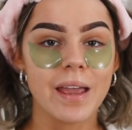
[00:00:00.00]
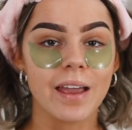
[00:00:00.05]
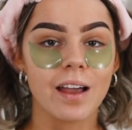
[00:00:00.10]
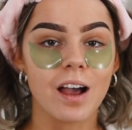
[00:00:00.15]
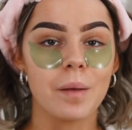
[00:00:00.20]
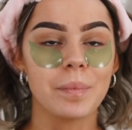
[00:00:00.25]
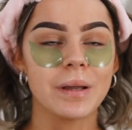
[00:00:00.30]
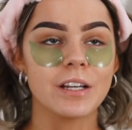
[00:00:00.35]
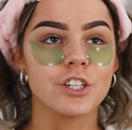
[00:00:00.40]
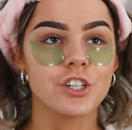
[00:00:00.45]

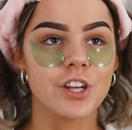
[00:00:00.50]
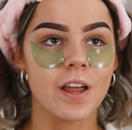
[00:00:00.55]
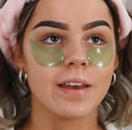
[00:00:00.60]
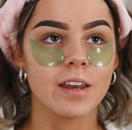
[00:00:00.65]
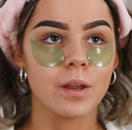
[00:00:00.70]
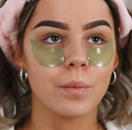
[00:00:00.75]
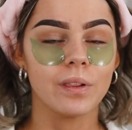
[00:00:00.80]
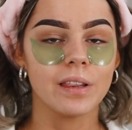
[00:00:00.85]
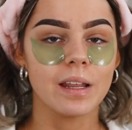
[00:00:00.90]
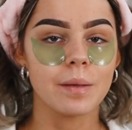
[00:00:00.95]
makeup is
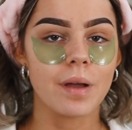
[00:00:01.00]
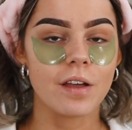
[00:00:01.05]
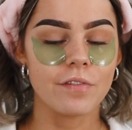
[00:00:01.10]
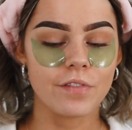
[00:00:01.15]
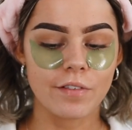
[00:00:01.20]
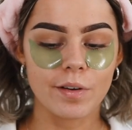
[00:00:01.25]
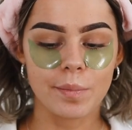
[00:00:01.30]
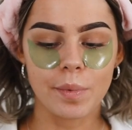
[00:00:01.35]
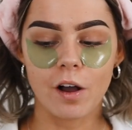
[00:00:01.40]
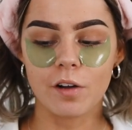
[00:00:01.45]
genuinely my
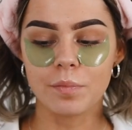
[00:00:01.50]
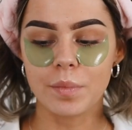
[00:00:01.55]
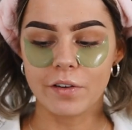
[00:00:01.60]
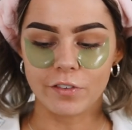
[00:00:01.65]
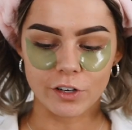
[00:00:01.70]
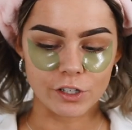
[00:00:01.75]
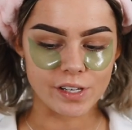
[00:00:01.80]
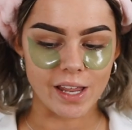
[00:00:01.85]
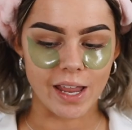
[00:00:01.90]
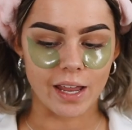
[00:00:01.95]
favorite part of my
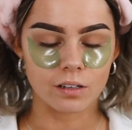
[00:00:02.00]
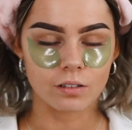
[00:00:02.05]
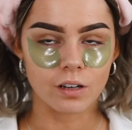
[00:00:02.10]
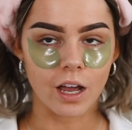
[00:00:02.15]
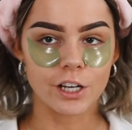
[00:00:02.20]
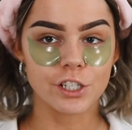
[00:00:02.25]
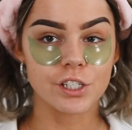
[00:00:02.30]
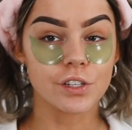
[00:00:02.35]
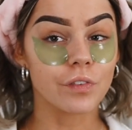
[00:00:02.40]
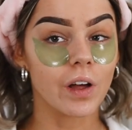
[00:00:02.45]
routine.
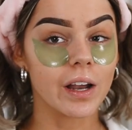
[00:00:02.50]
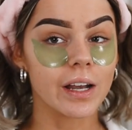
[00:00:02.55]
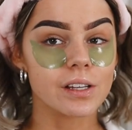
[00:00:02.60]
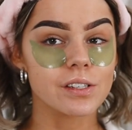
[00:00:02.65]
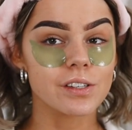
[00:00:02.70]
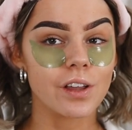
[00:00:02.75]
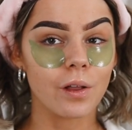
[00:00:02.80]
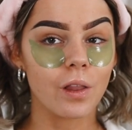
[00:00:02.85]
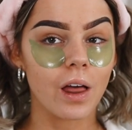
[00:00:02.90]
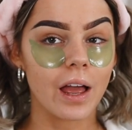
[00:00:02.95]
I just find it
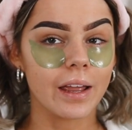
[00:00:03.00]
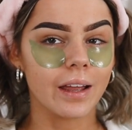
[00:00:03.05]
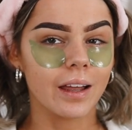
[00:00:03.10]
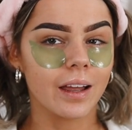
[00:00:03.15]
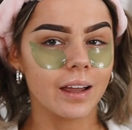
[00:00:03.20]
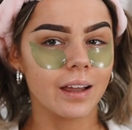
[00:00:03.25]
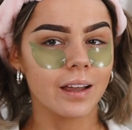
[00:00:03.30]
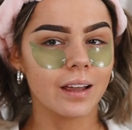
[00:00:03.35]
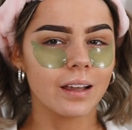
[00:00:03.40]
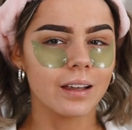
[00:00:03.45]
so
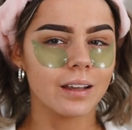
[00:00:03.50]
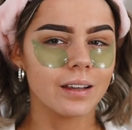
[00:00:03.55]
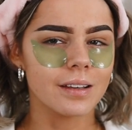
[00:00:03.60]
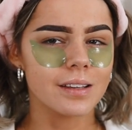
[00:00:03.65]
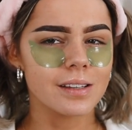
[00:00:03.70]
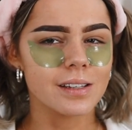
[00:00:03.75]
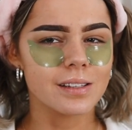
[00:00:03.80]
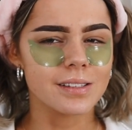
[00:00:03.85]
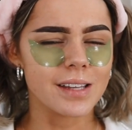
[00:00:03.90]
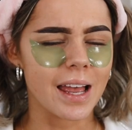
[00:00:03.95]
like
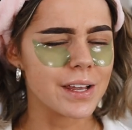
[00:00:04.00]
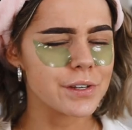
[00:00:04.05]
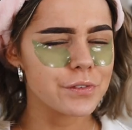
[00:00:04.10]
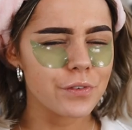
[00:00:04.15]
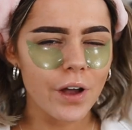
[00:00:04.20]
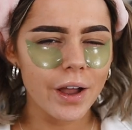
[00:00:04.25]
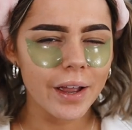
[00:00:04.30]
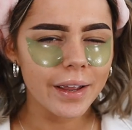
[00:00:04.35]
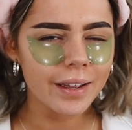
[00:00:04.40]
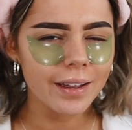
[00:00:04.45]

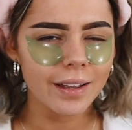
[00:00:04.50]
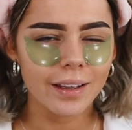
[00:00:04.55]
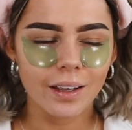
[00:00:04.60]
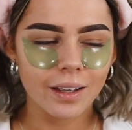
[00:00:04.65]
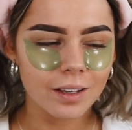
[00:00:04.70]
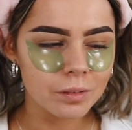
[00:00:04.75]
satisfying.